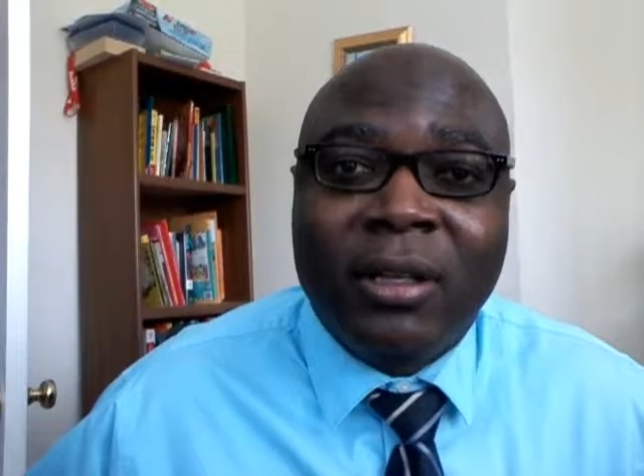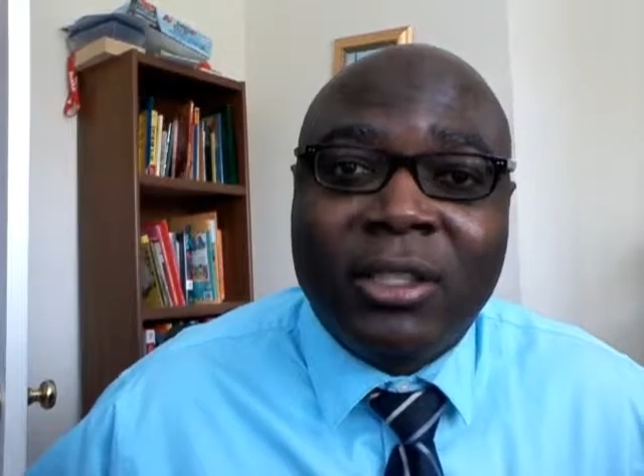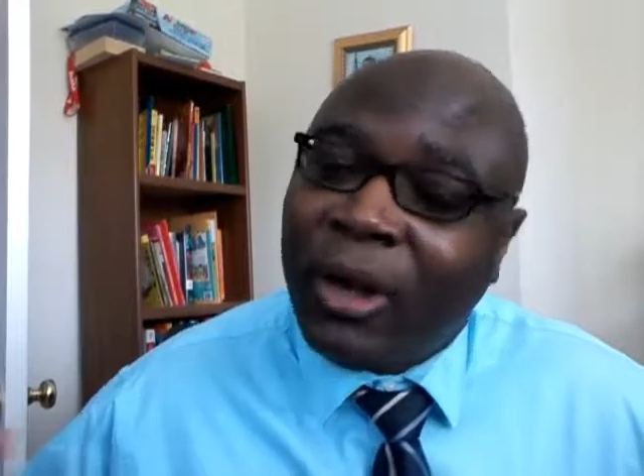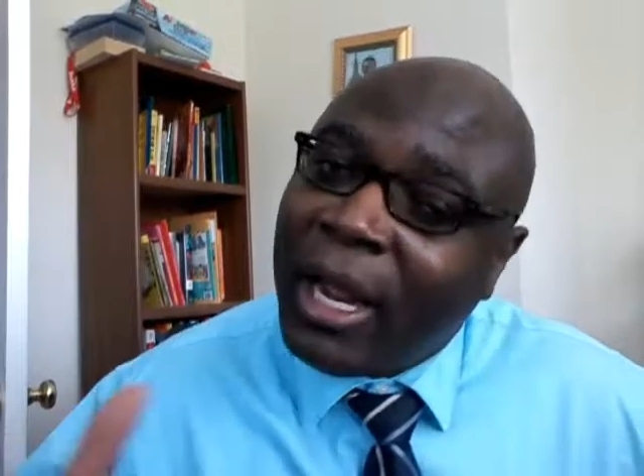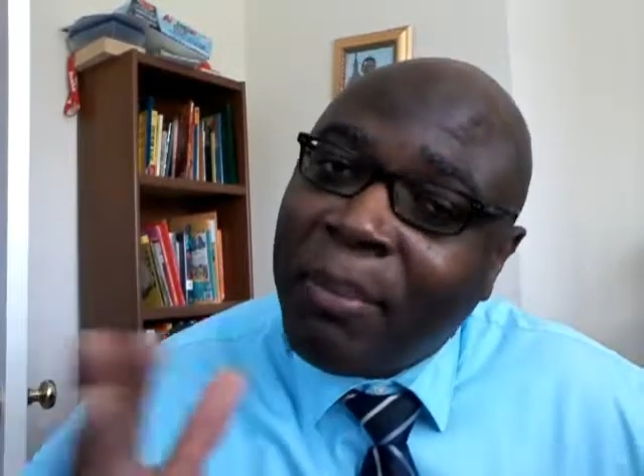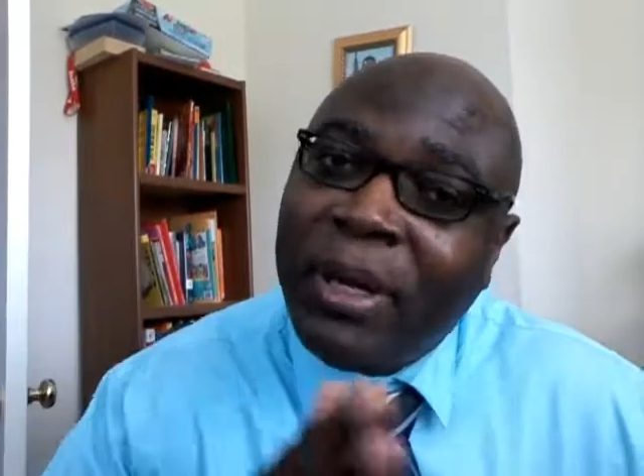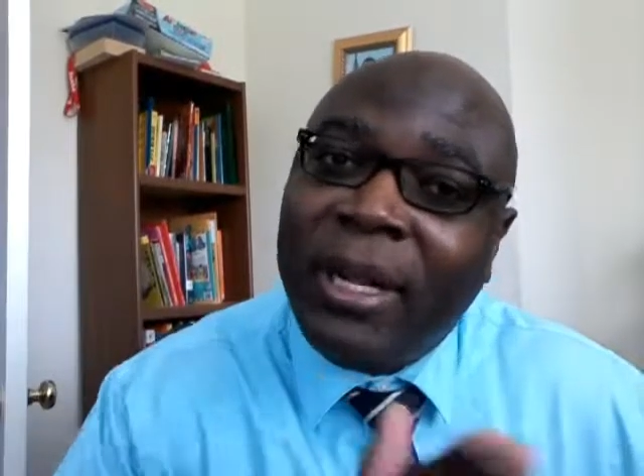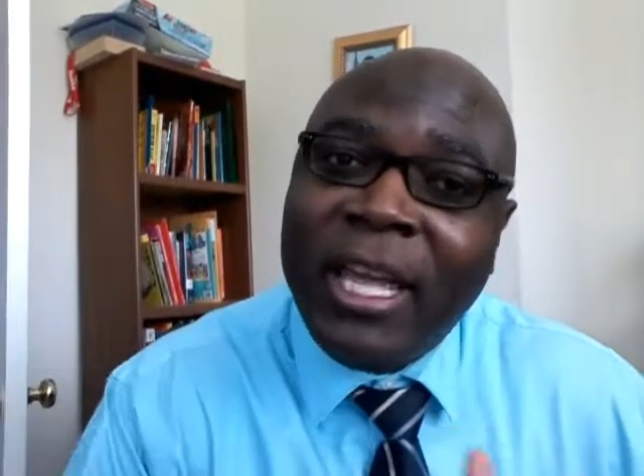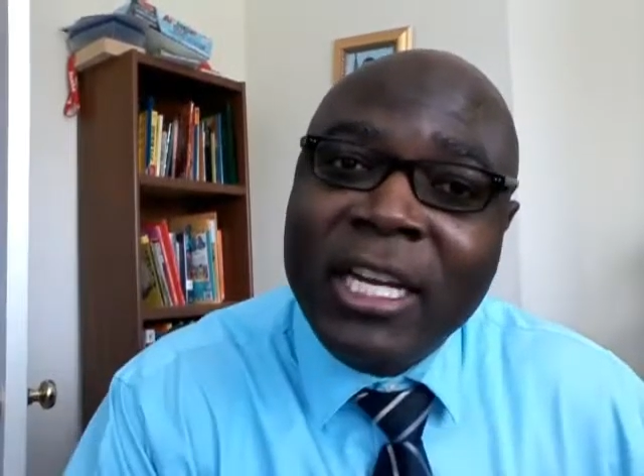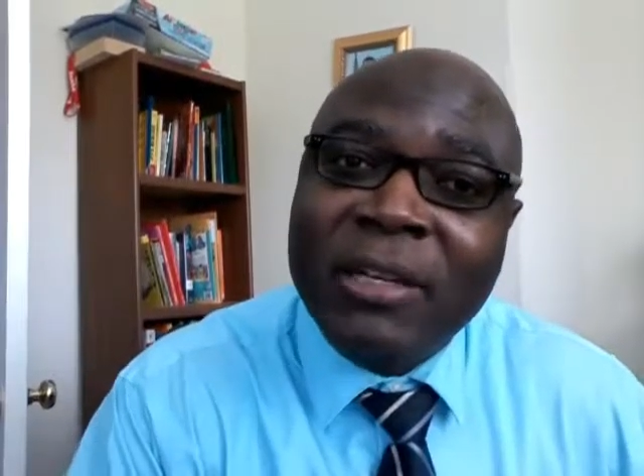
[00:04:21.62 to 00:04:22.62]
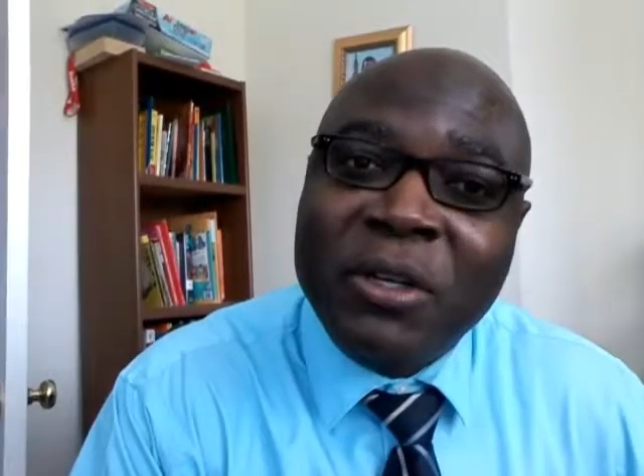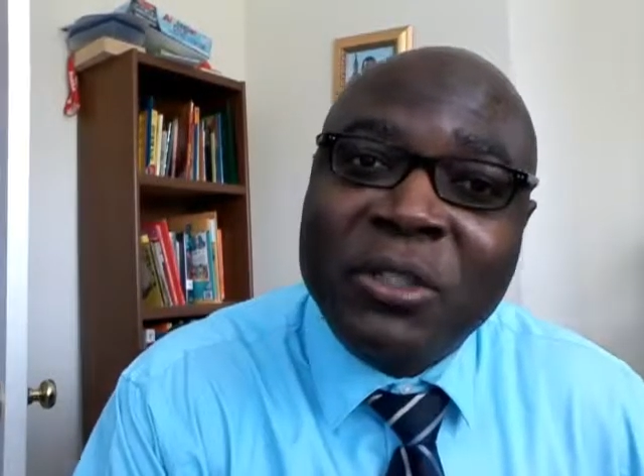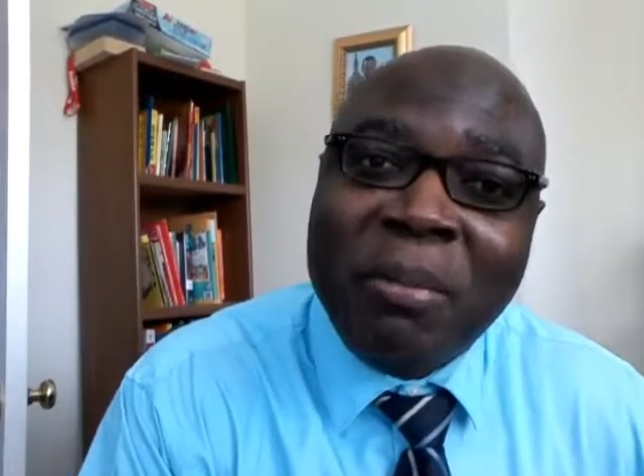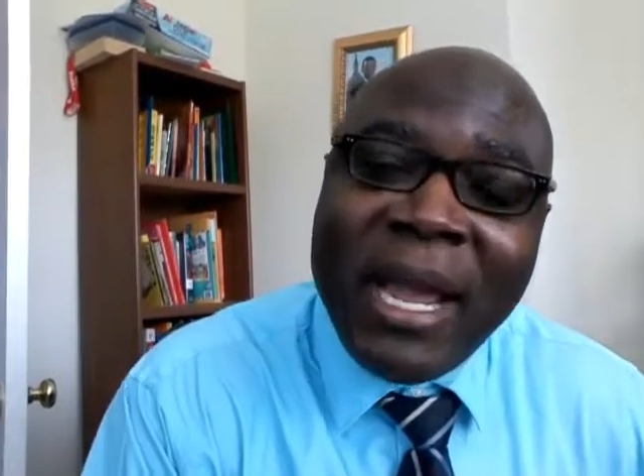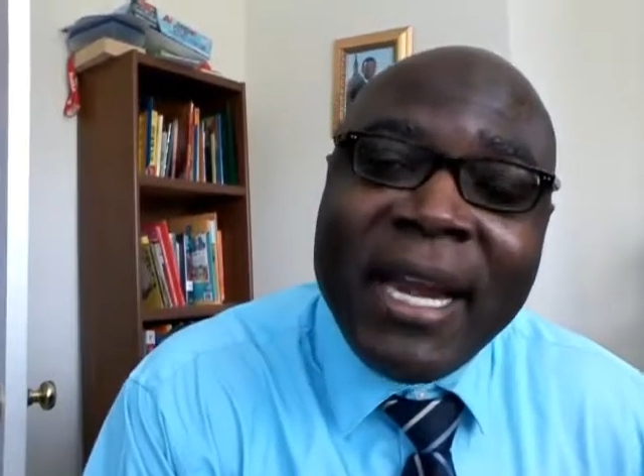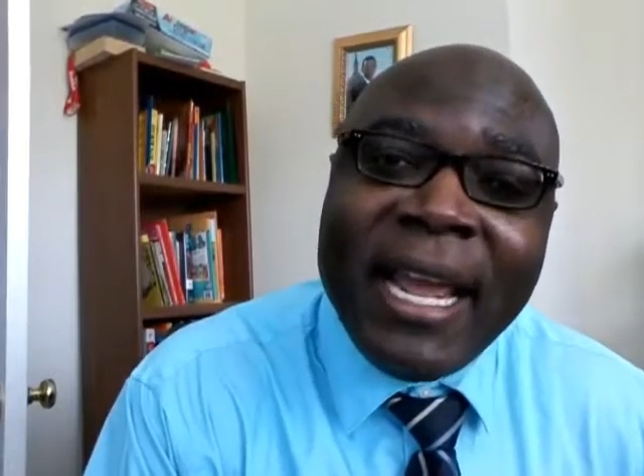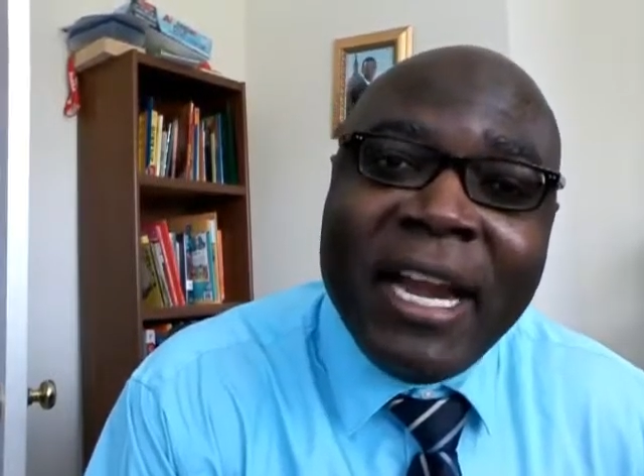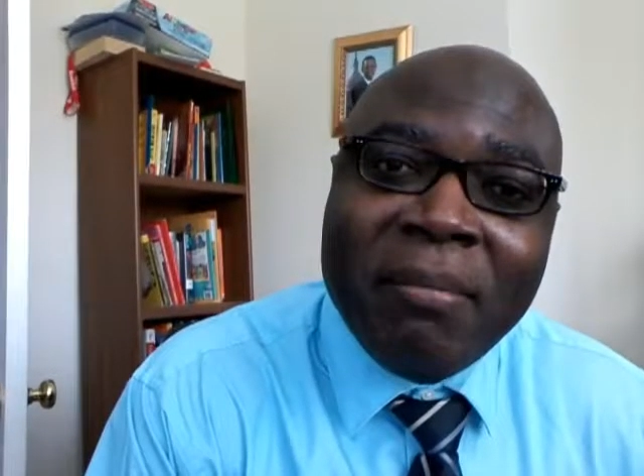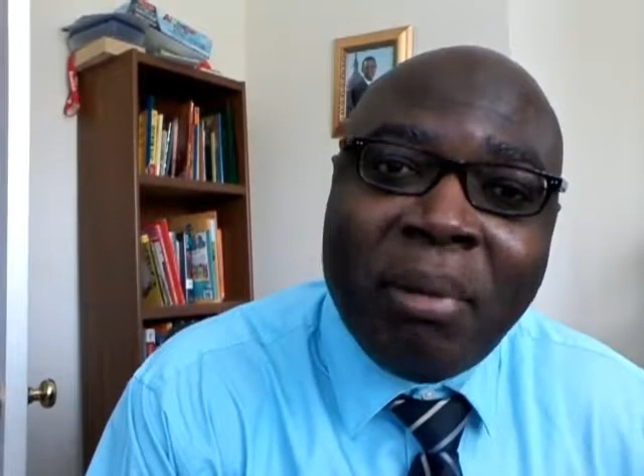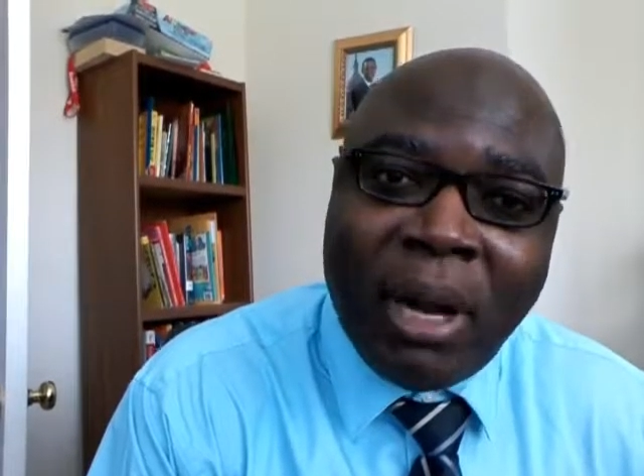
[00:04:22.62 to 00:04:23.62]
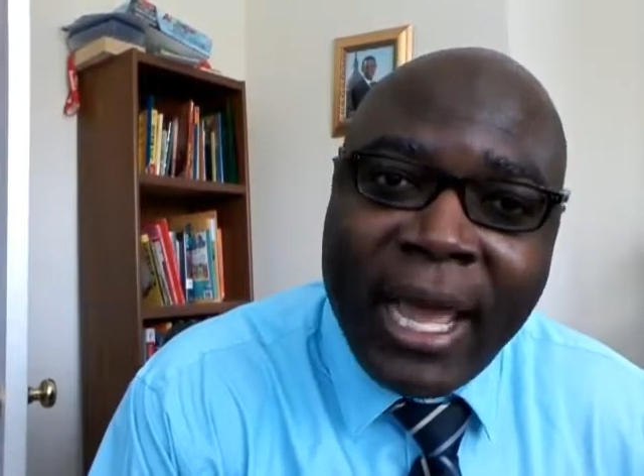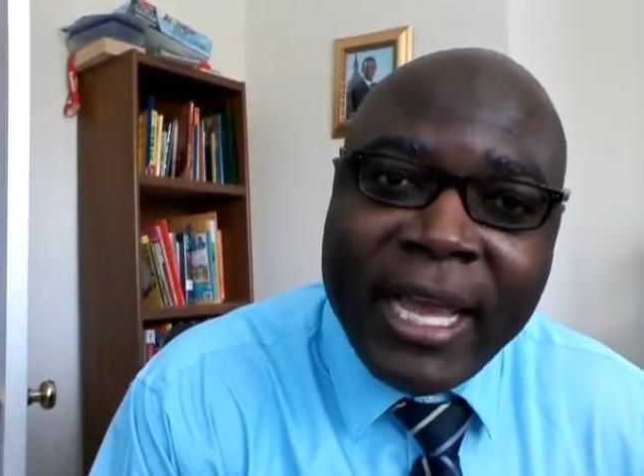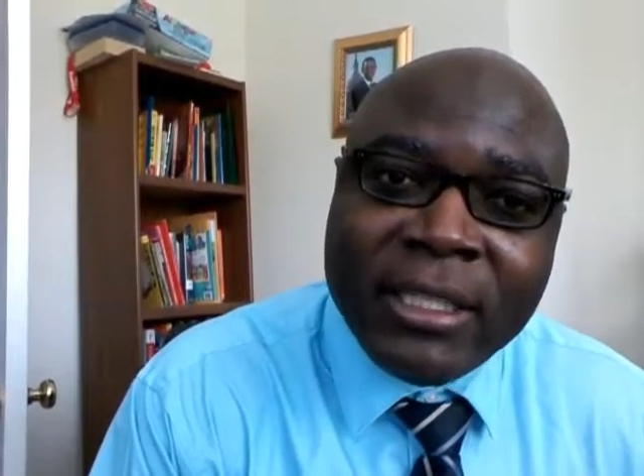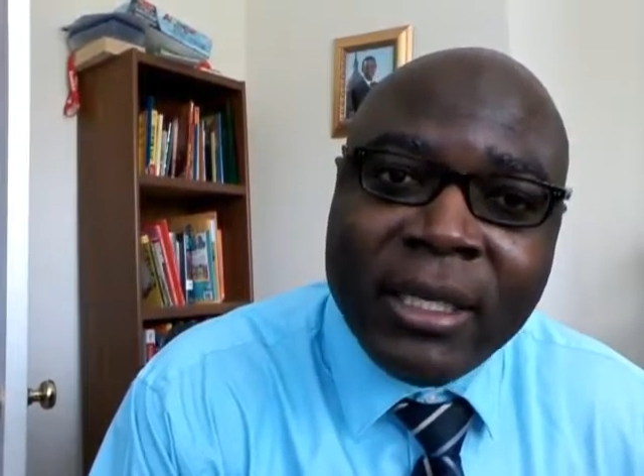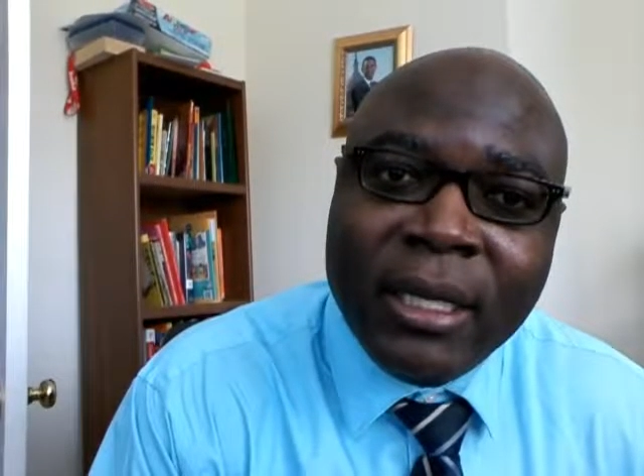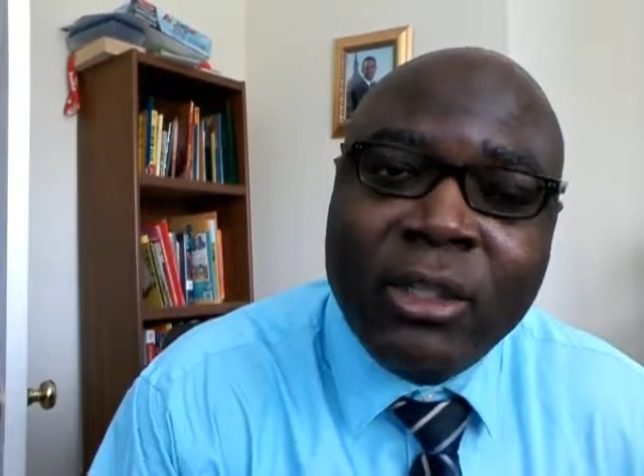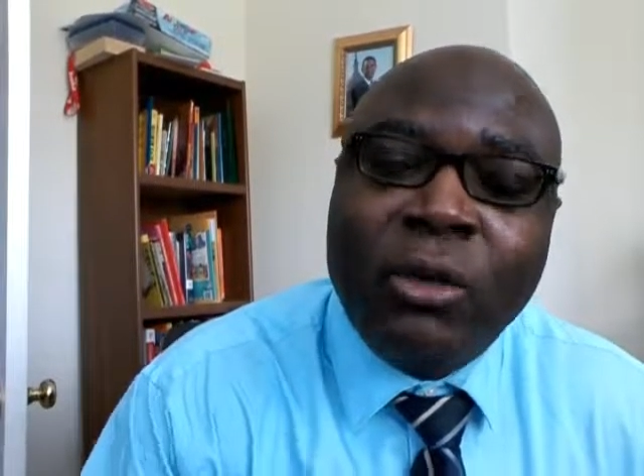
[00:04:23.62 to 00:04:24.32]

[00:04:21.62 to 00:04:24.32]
So they put the individual mandate in place